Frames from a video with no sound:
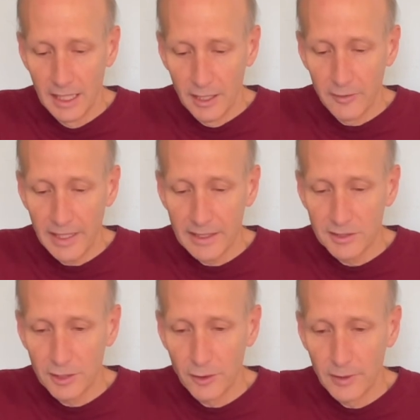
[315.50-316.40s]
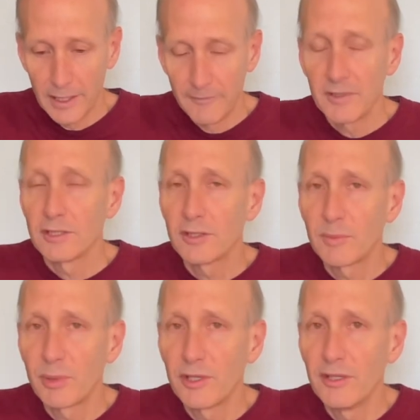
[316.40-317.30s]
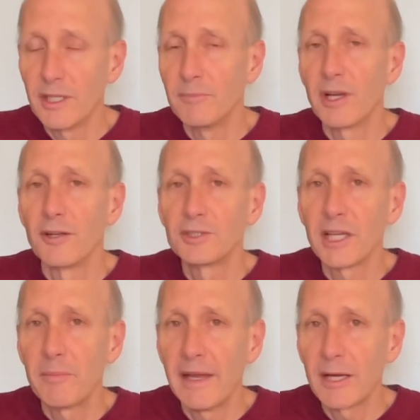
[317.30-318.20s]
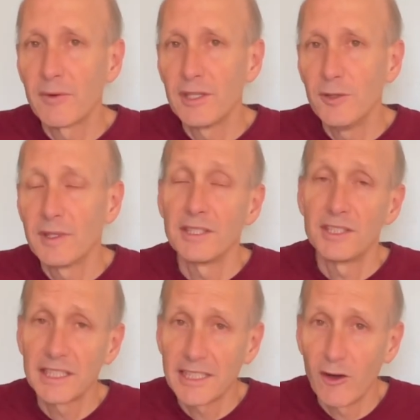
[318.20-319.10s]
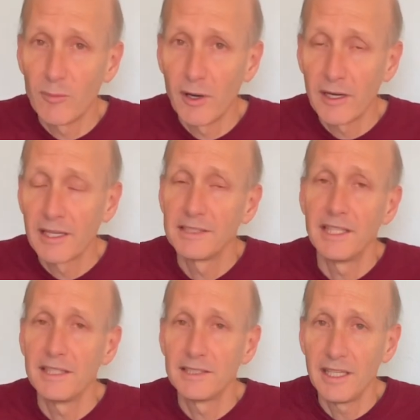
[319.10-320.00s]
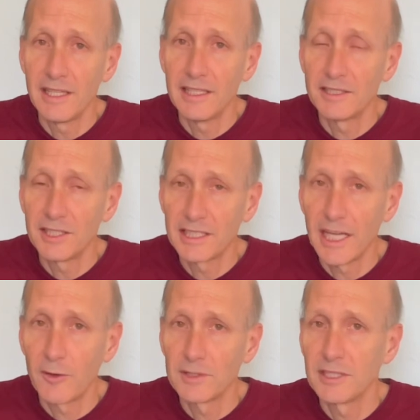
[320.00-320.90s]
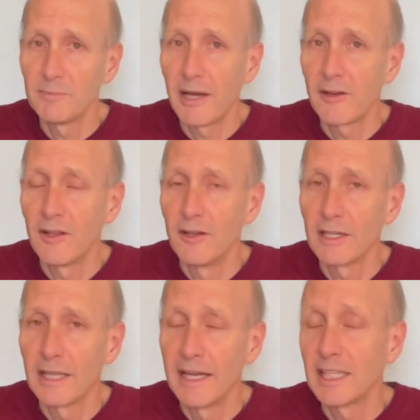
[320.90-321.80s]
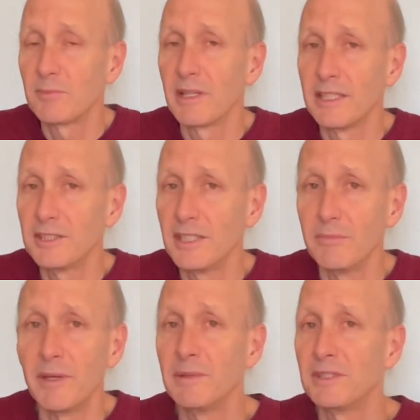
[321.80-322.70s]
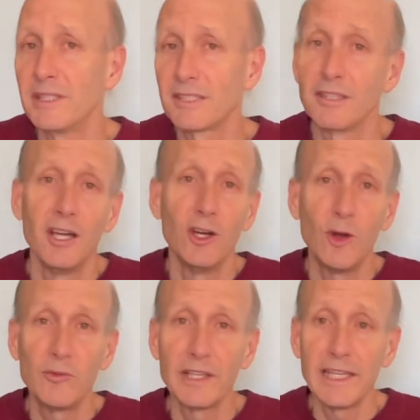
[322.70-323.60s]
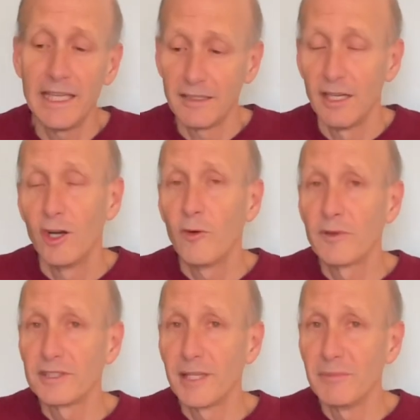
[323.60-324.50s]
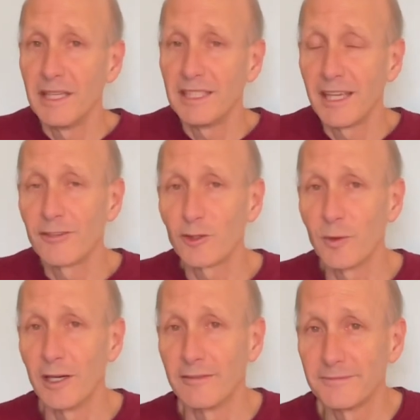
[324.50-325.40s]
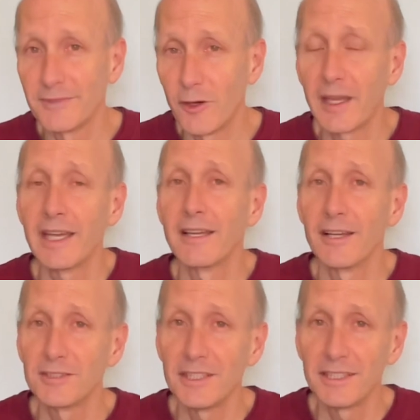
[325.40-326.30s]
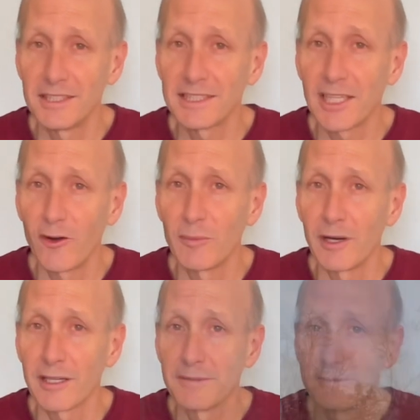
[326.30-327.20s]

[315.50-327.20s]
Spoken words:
Okay, so looking pretty good. But I'll check back with you at the 6-hour mark, because they say that 6 hours is about how long it lasts. But let's see, maybe 6, hopefully 8, hopefully someday 10 or 12. Okay, I'll see you at the 6-hour mark.